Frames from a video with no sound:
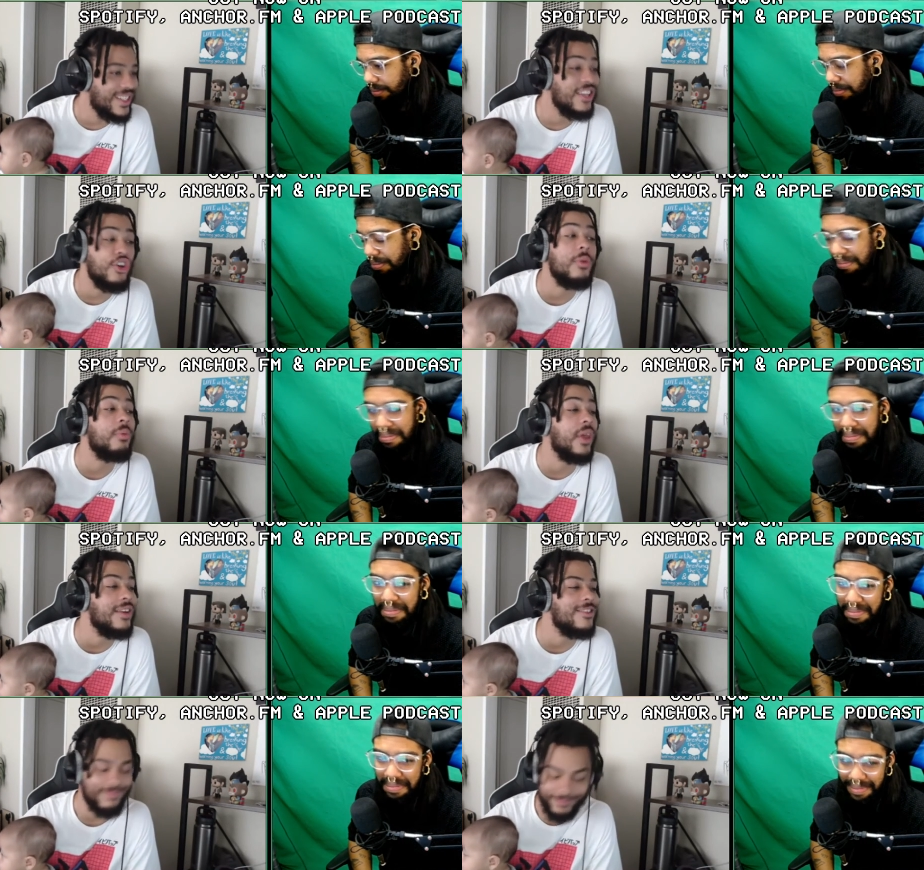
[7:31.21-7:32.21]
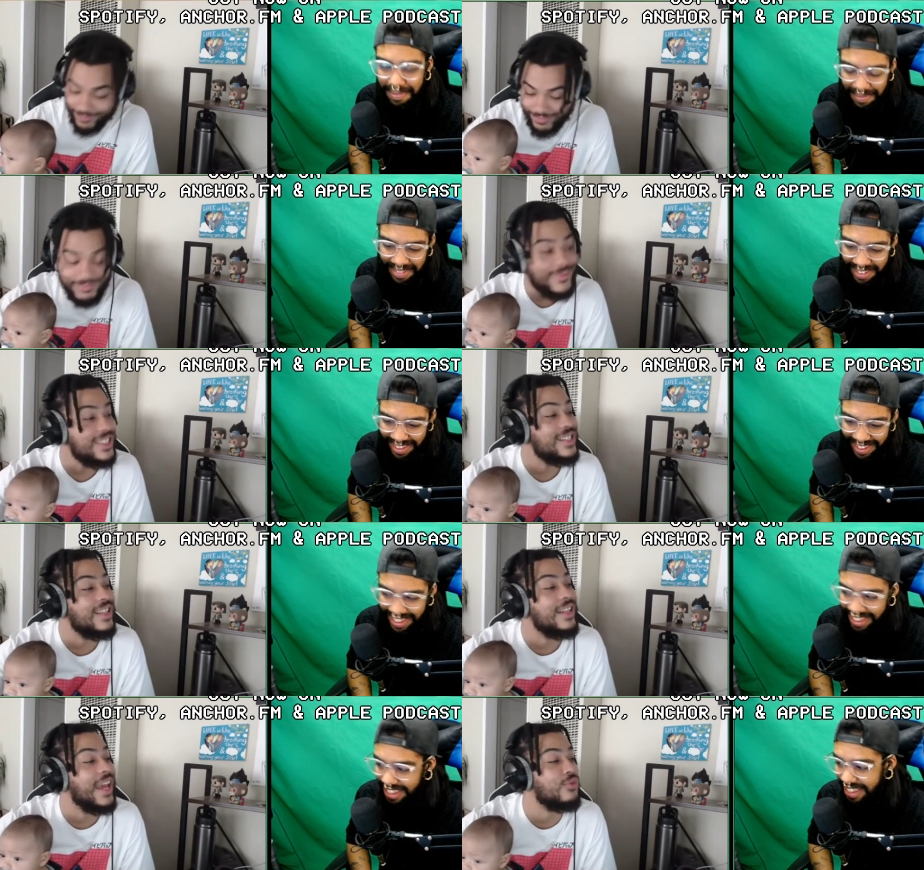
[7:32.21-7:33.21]
Speaker 1: You gonna be playing this. This is
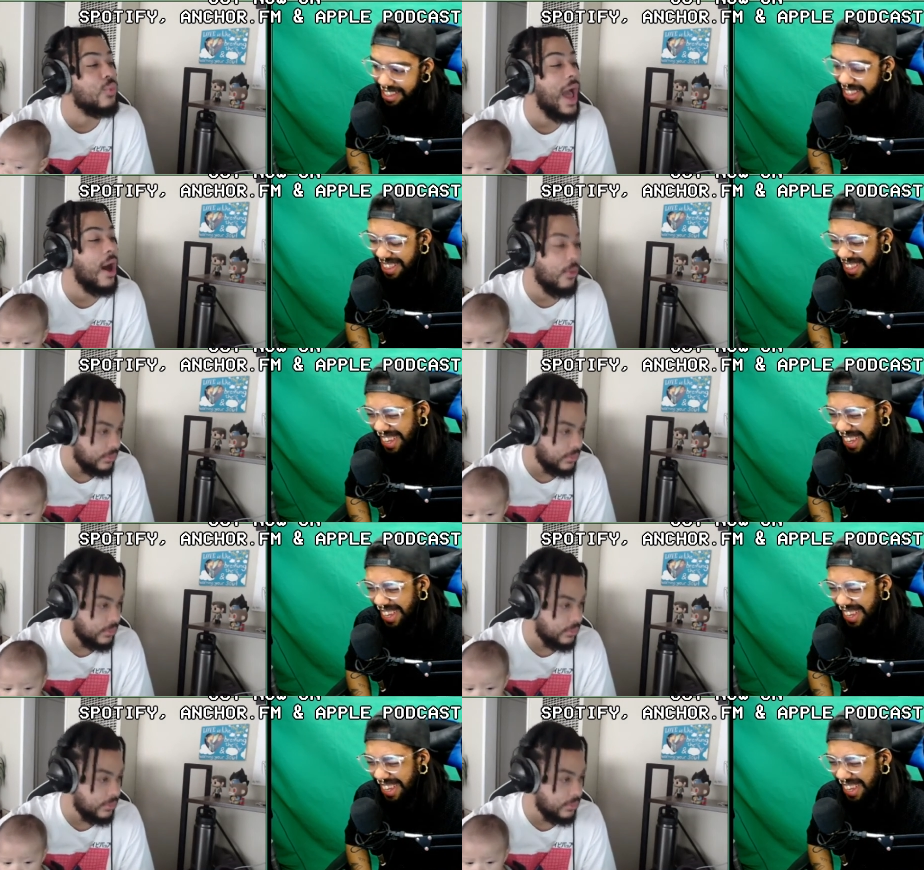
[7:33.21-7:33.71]
the next WoW.